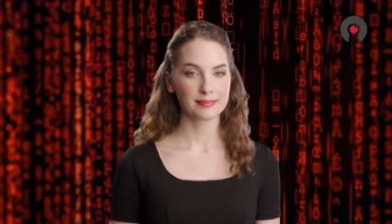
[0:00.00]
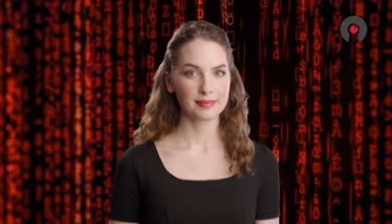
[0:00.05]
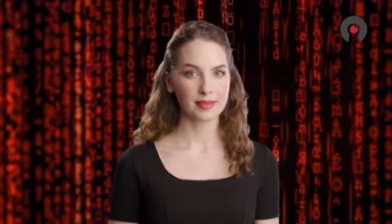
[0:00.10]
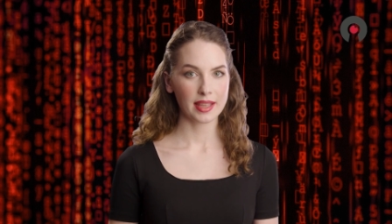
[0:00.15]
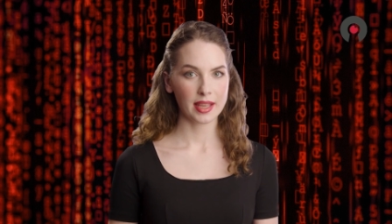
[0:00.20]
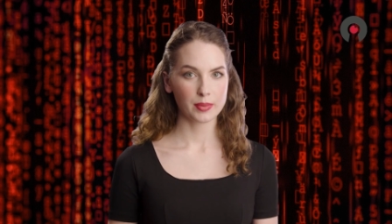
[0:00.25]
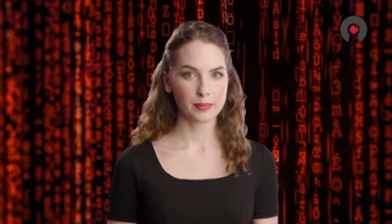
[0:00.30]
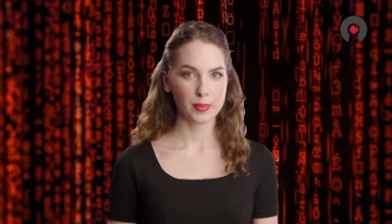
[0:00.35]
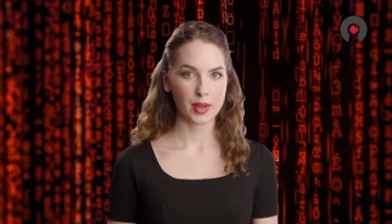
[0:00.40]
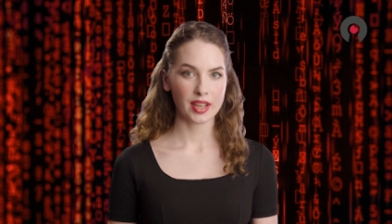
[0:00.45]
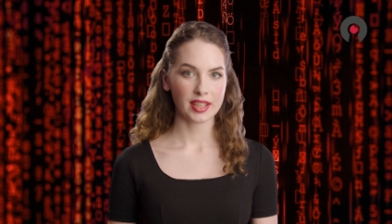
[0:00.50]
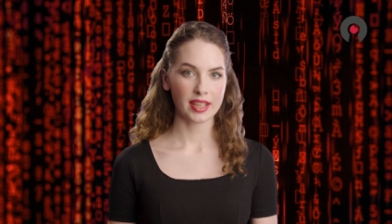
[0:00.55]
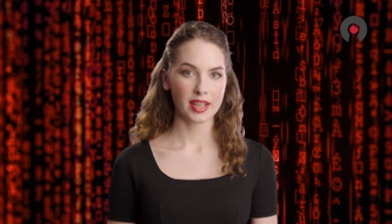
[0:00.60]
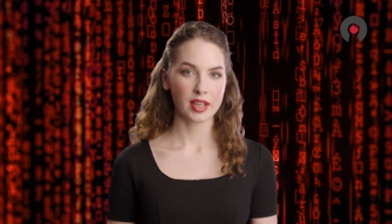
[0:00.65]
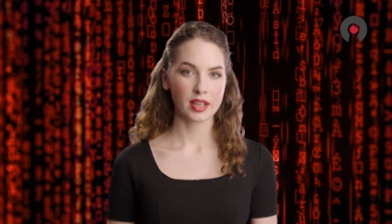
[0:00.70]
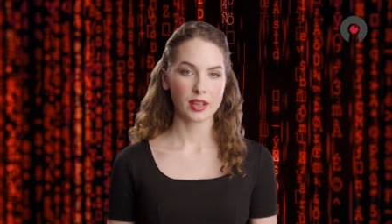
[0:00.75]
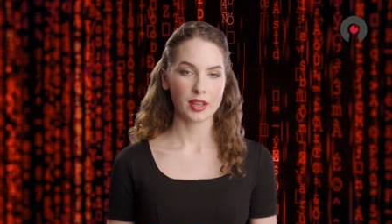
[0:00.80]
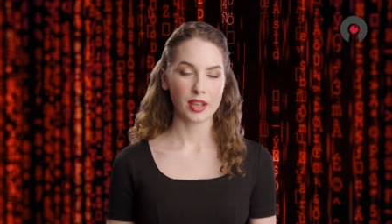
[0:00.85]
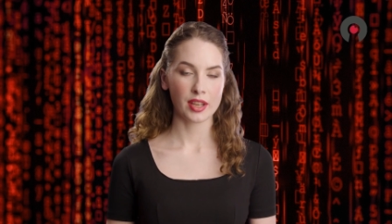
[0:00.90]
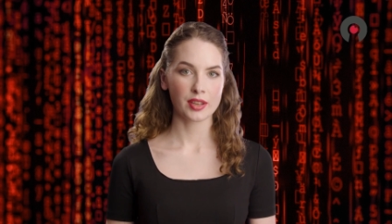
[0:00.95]
In
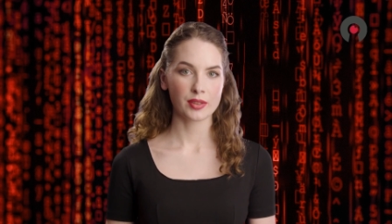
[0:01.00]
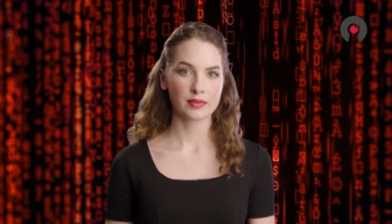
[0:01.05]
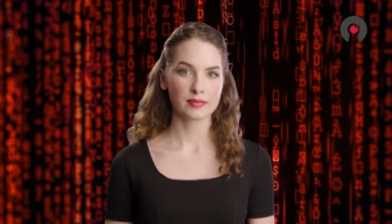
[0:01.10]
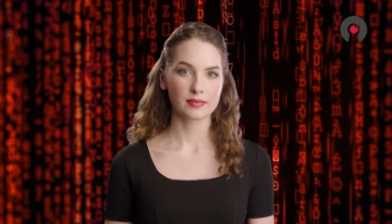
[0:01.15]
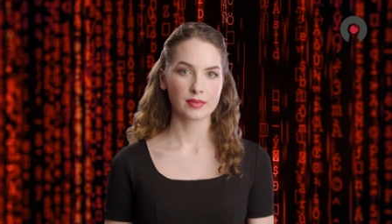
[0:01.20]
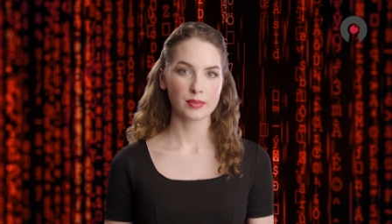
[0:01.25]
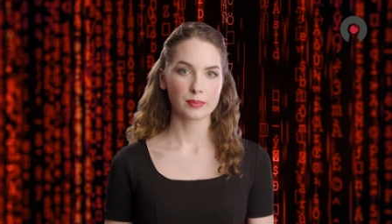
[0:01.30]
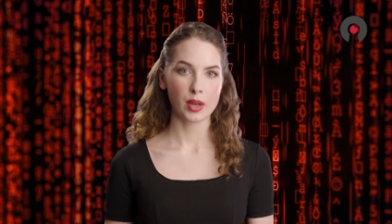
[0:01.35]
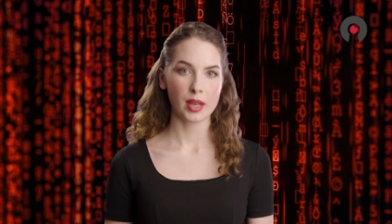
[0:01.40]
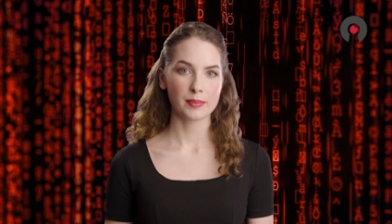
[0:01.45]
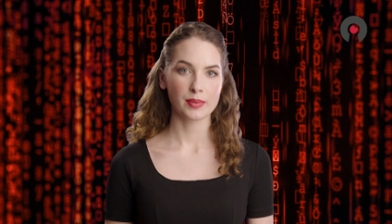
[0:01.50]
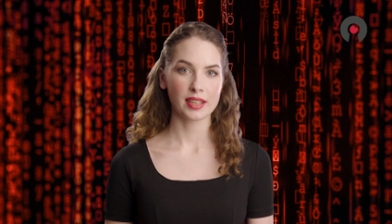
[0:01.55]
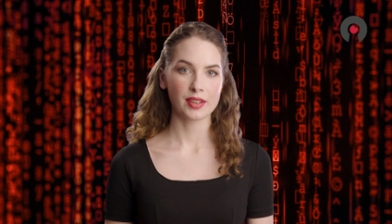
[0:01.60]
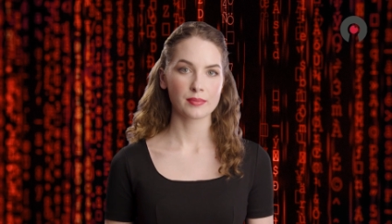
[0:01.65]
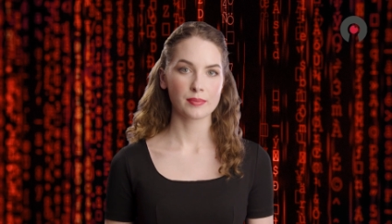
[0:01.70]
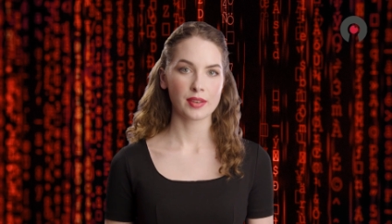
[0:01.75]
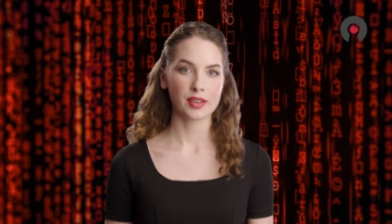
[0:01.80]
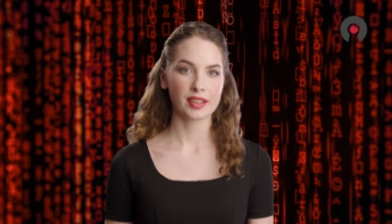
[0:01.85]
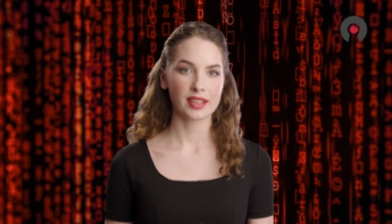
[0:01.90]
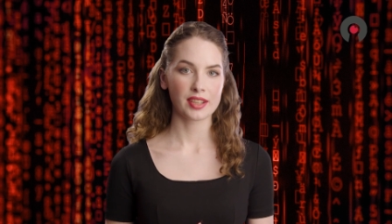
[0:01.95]
particular, for public
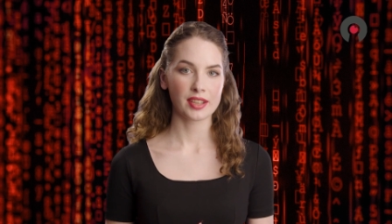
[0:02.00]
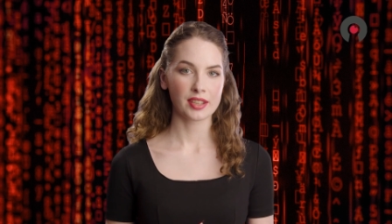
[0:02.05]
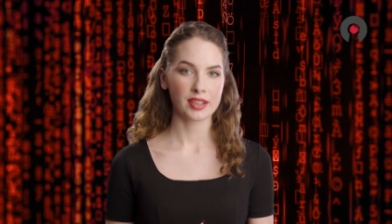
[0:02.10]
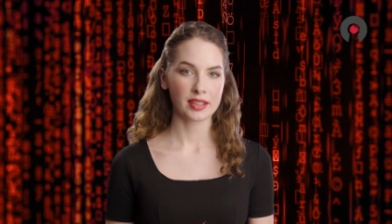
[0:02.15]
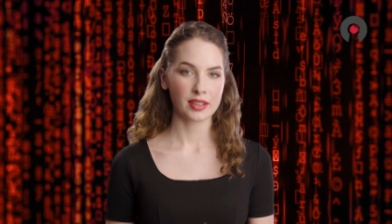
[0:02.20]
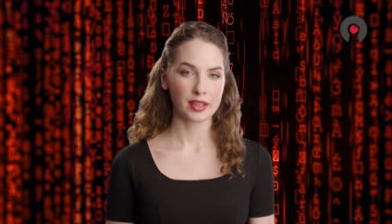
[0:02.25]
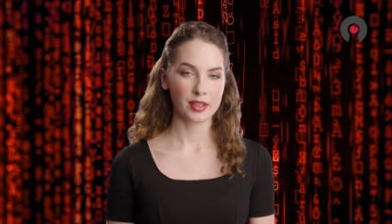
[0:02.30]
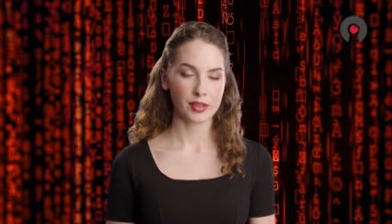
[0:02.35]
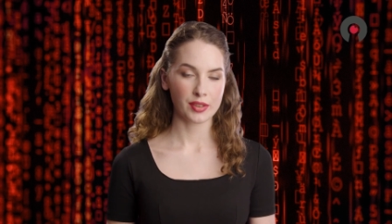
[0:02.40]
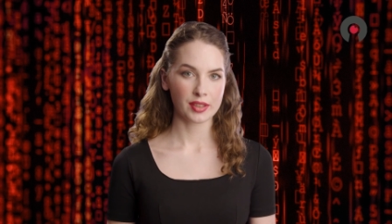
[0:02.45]
businesses,